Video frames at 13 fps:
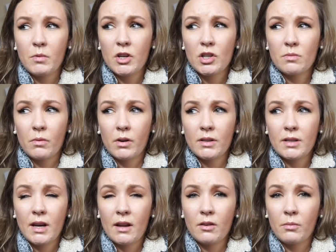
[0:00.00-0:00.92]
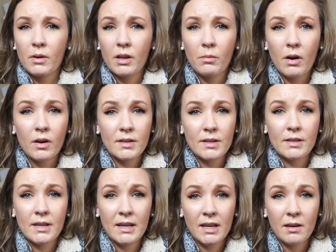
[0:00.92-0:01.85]
we just work together really well as a
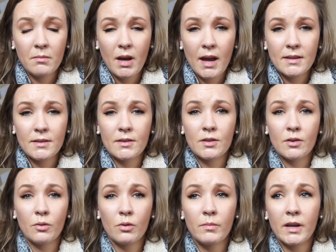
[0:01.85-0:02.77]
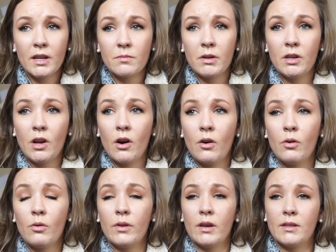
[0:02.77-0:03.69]
team, as a school, because we
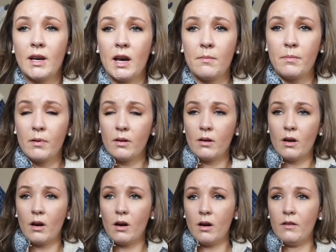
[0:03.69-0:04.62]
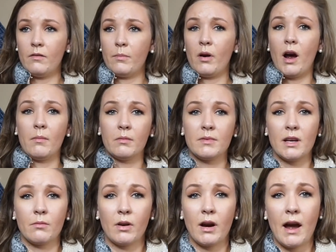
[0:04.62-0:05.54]
know the type of problems
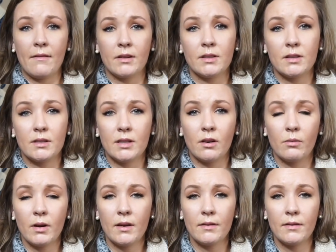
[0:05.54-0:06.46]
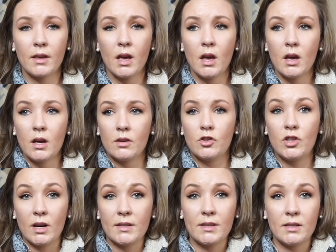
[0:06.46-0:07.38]
that we're having to deal with
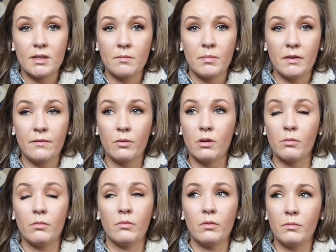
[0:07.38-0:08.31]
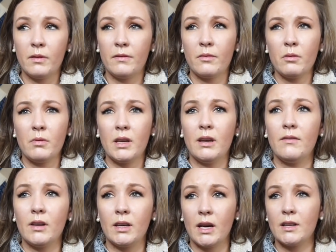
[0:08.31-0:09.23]
just before we
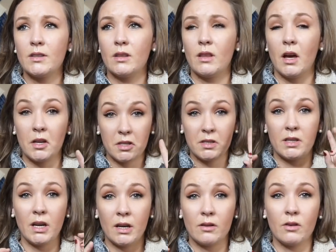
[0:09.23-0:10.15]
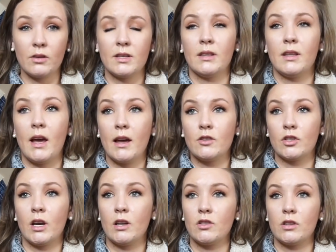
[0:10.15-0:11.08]
even get to the standards and the
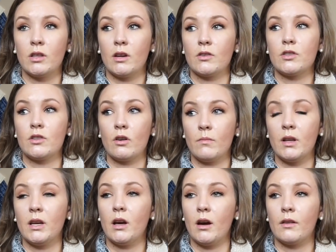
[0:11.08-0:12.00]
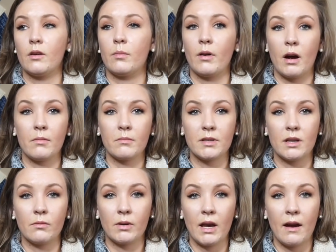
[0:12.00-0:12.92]
education. There's so many other problems
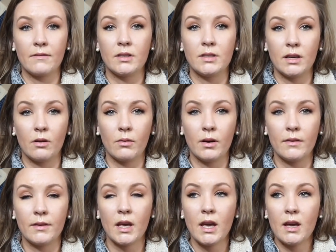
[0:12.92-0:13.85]
that we have to deal with